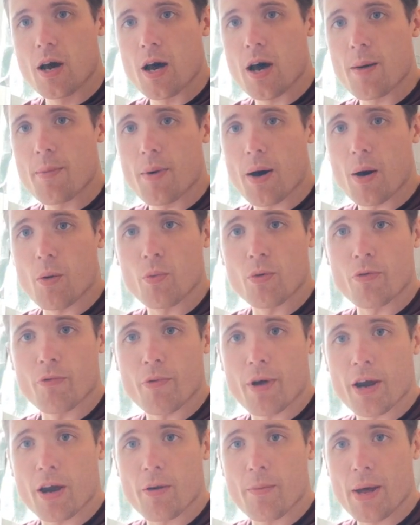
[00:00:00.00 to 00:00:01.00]
But I wouldn't
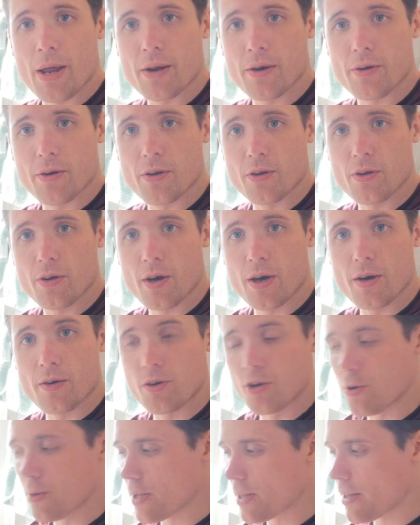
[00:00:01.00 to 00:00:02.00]
recommend
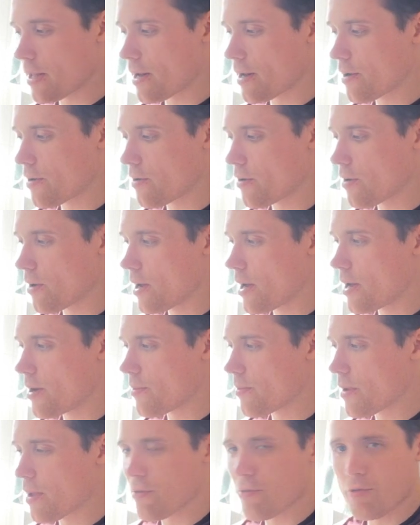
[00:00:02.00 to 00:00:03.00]
doing that
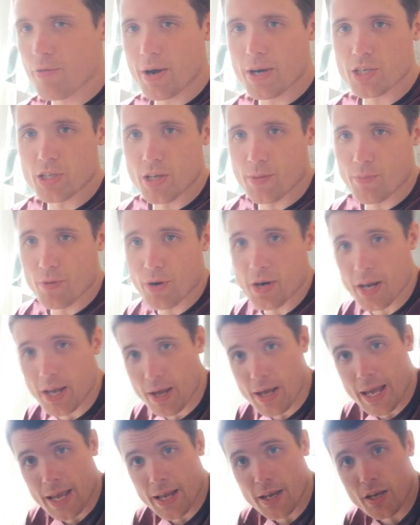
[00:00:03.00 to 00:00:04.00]
if you're actually putting
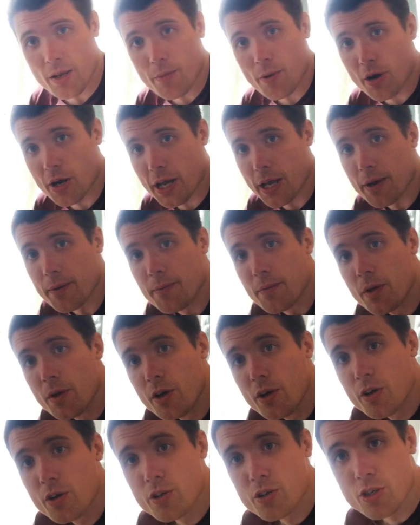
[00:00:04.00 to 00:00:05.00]
it in your body,
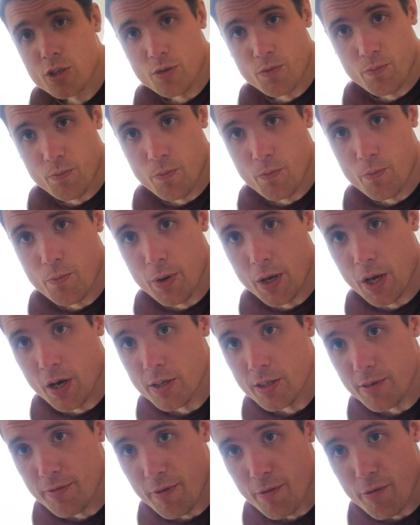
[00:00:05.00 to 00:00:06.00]
just
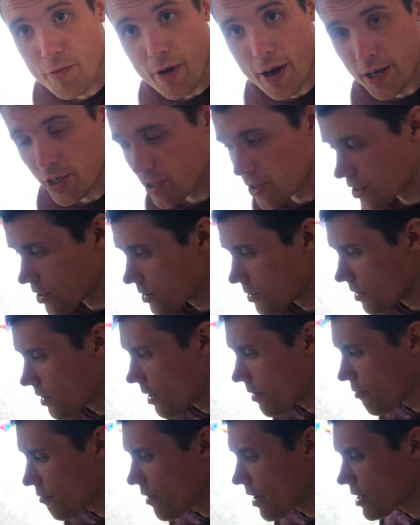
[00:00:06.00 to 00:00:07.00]
because of infection
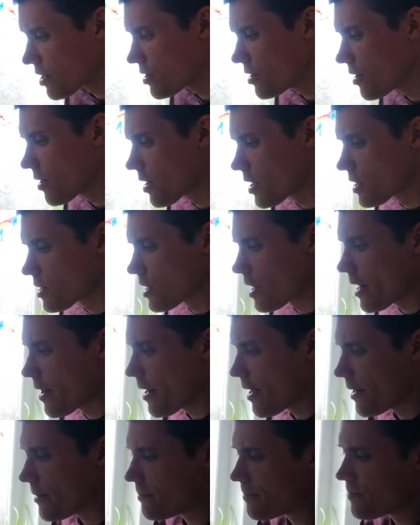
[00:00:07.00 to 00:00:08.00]
and things like
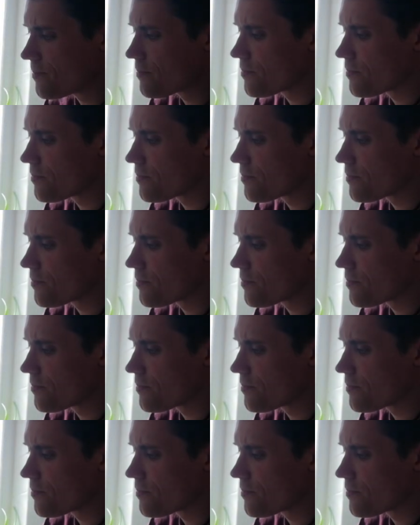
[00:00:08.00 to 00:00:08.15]
that.